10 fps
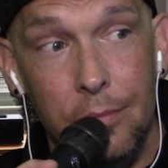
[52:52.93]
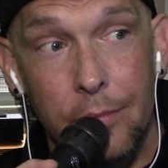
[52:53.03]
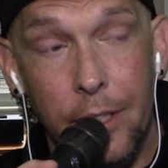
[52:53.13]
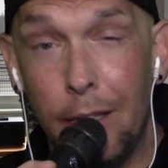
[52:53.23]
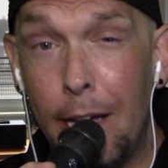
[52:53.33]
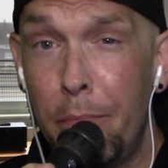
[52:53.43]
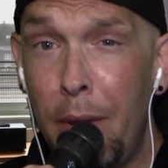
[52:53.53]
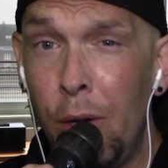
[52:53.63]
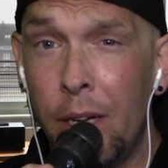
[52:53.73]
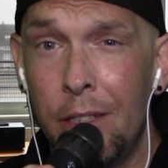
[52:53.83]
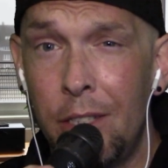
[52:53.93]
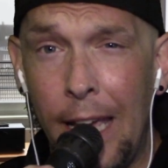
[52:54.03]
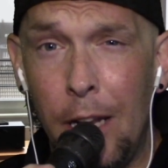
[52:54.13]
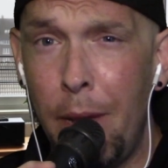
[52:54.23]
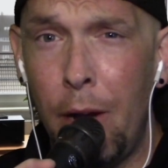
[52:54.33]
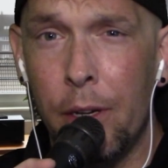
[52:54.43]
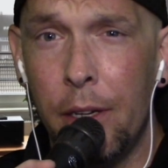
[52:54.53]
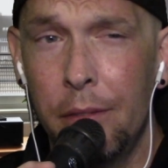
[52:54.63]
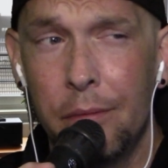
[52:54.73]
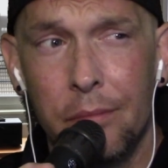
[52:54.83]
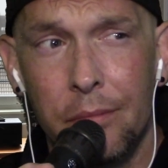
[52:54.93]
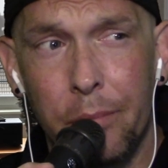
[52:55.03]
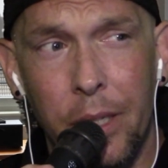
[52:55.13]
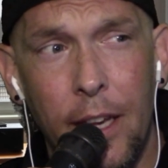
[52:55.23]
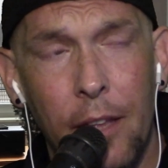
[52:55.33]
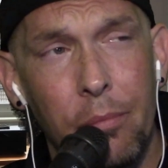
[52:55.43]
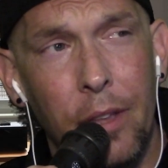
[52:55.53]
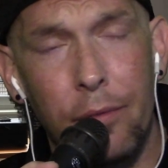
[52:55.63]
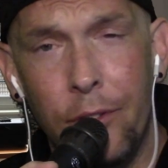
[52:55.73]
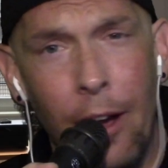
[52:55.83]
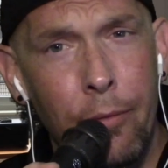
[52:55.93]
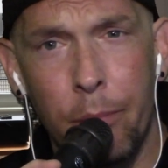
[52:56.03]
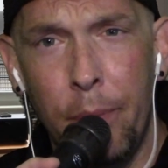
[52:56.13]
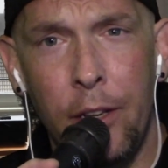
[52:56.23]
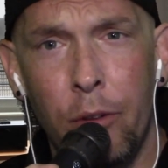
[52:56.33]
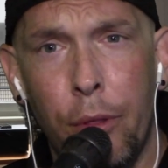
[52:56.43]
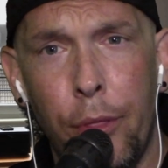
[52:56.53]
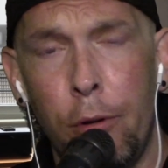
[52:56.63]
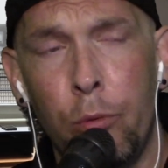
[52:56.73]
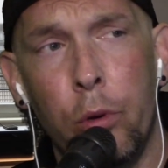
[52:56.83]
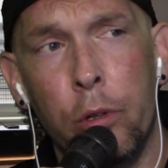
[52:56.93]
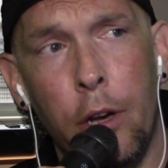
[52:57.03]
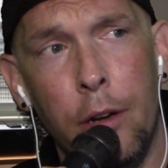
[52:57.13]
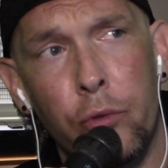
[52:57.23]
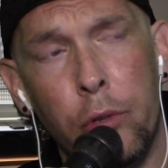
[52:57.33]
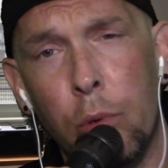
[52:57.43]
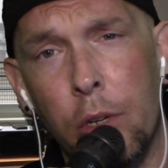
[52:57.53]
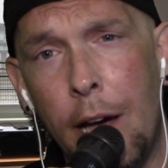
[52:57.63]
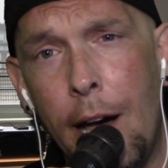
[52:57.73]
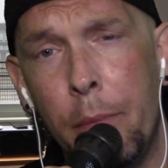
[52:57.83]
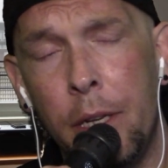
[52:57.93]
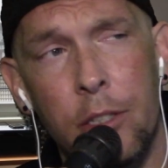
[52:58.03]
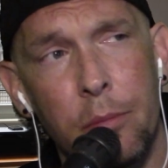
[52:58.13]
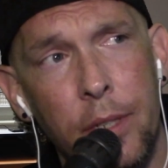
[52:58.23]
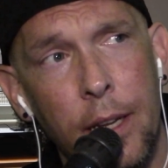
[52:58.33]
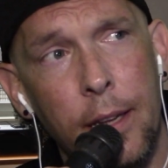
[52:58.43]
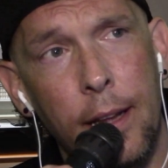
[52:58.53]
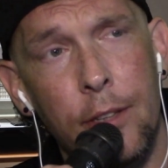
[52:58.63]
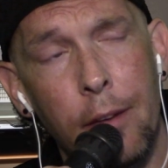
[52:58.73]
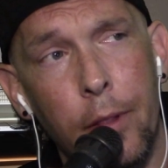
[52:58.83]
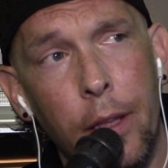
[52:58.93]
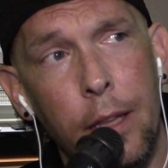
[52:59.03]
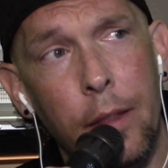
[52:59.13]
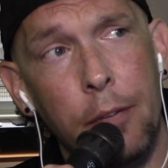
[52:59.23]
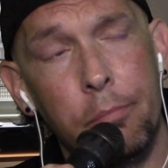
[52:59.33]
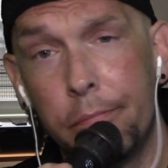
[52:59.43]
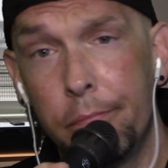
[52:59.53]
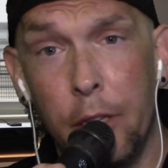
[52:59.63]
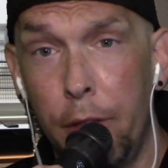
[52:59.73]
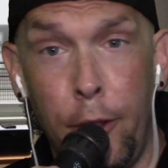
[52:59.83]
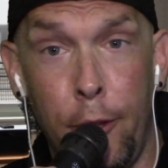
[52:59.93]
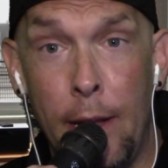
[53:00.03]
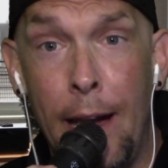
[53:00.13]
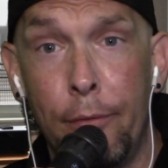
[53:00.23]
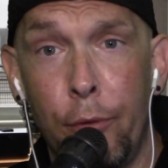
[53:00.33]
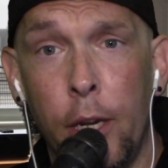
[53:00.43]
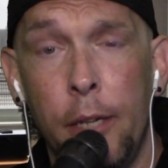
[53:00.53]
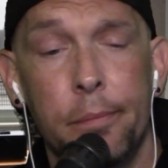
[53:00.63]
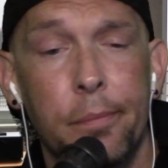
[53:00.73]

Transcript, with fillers: and a lot of Americans hate America, but yet they've never been to a third world country where communism dictates everything and they, they're not free.